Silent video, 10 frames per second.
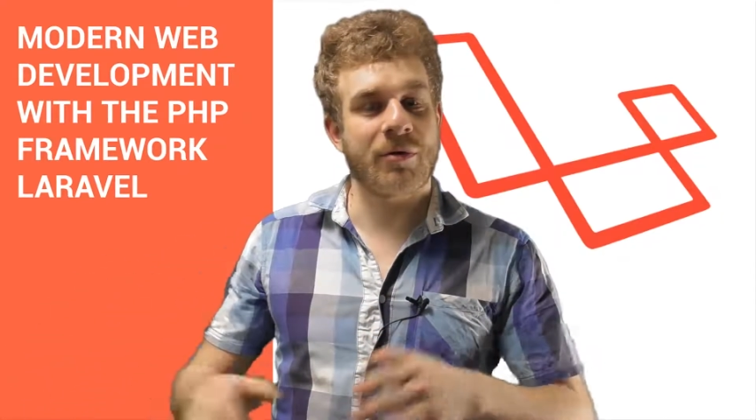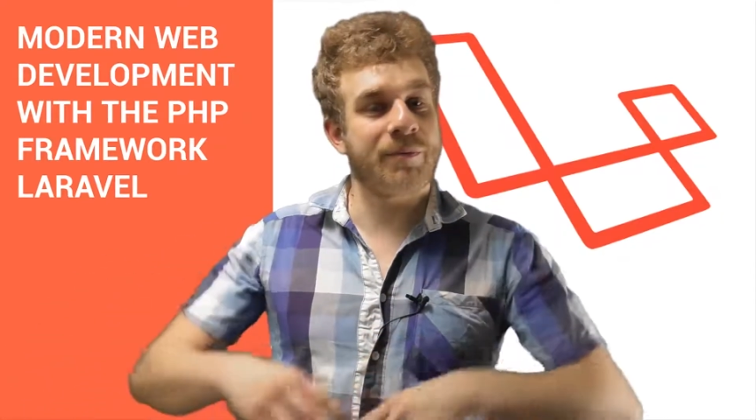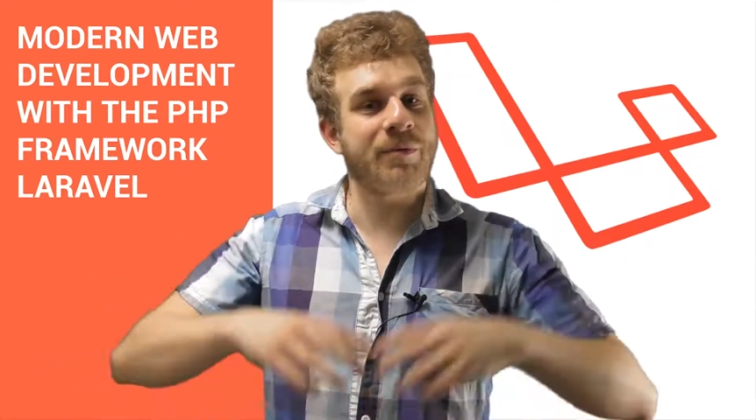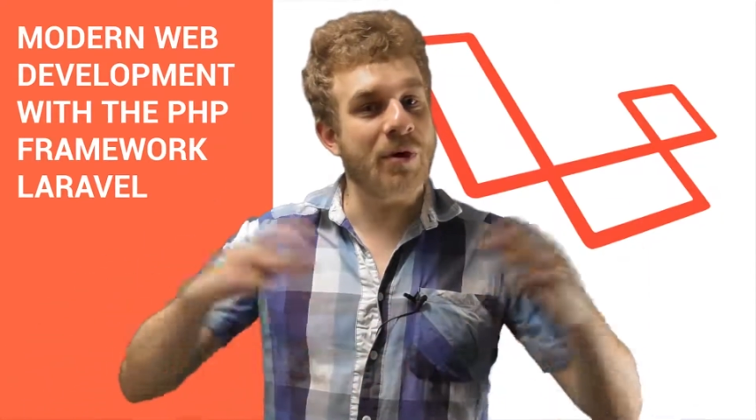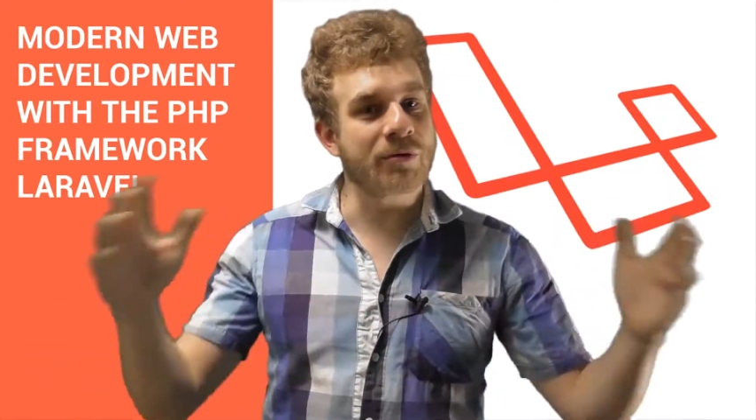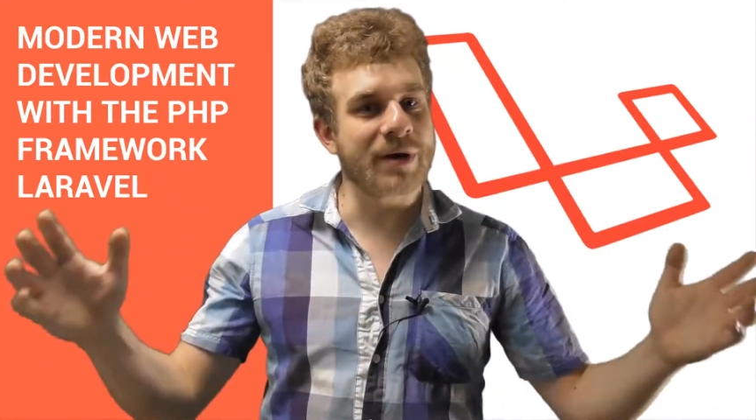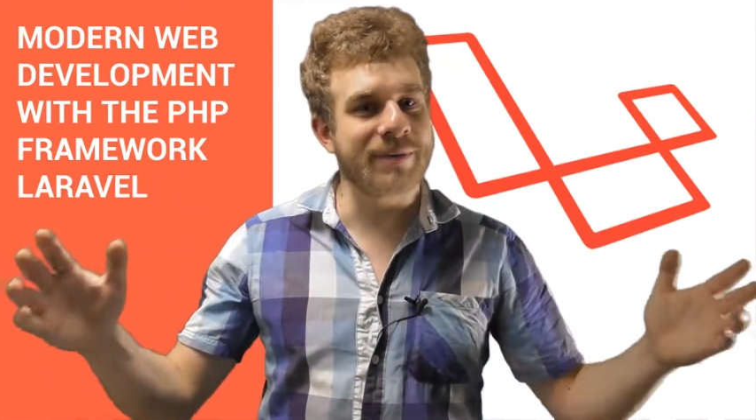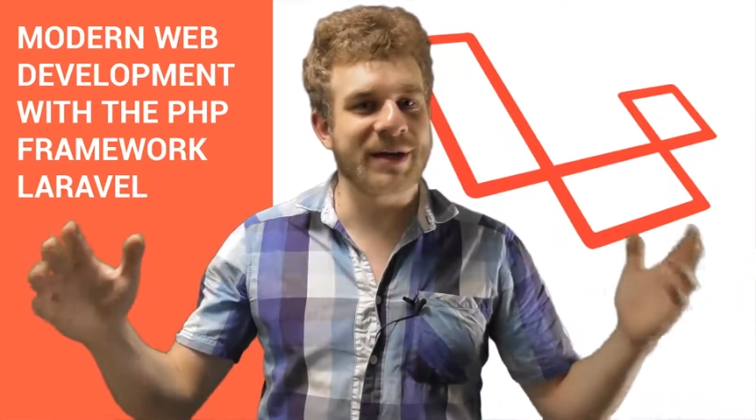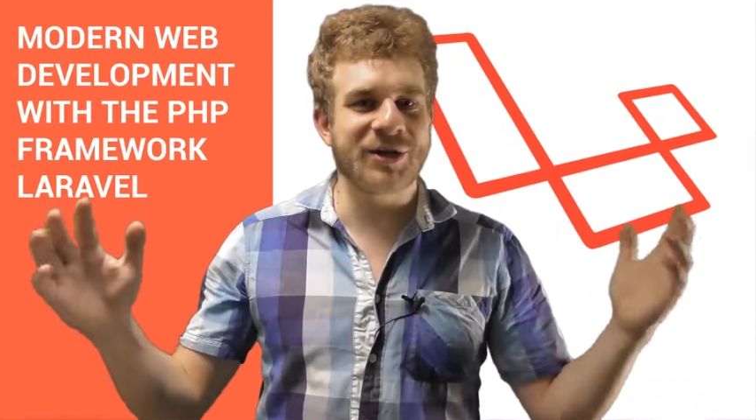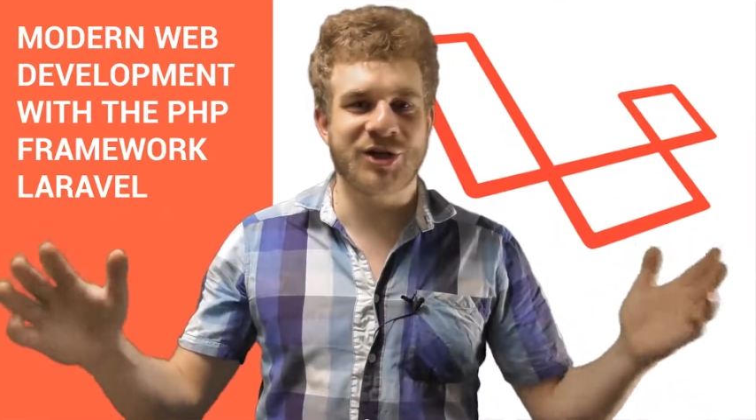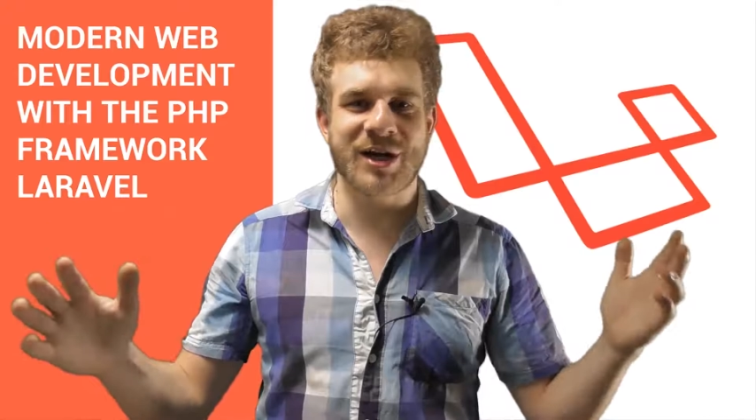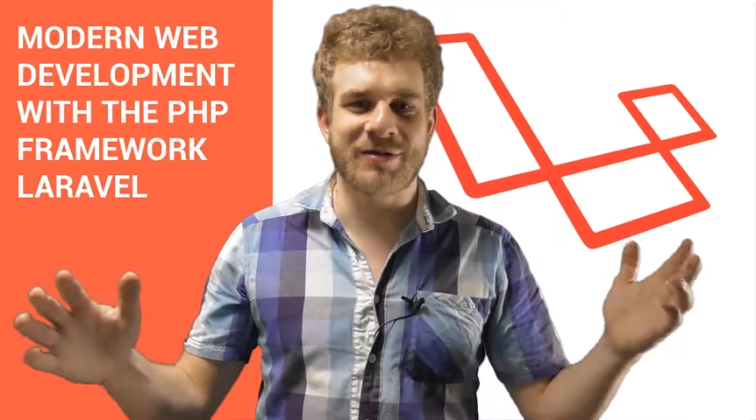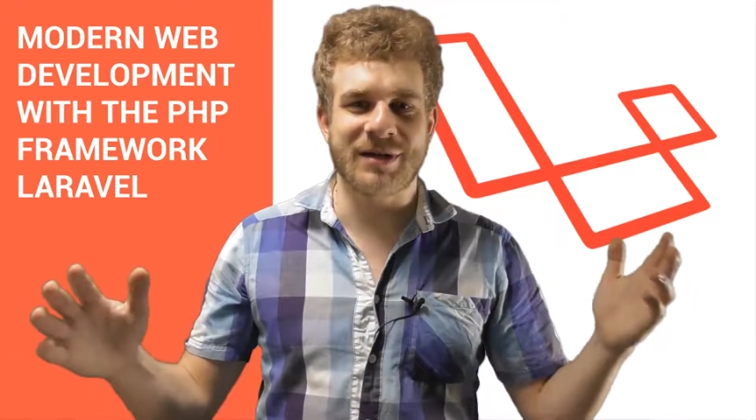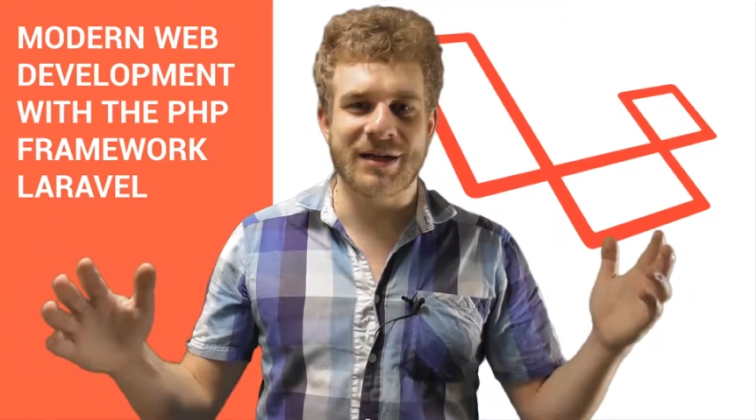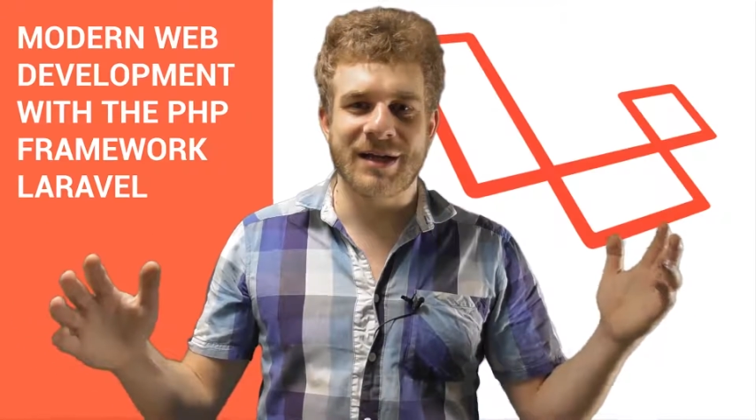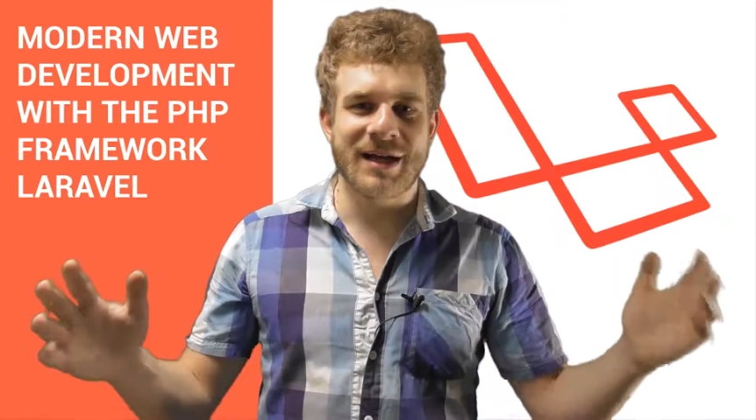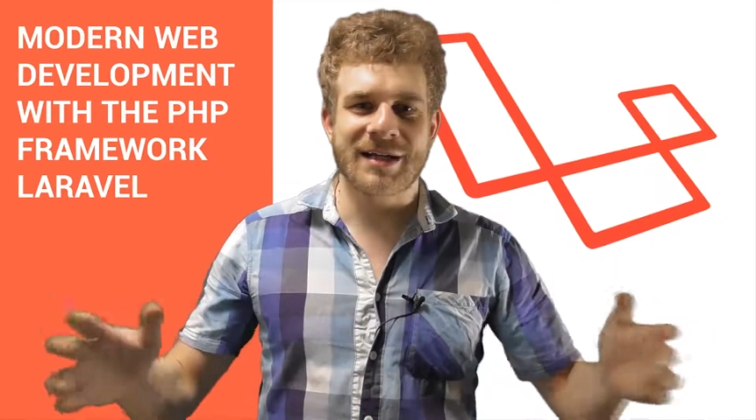or programming in general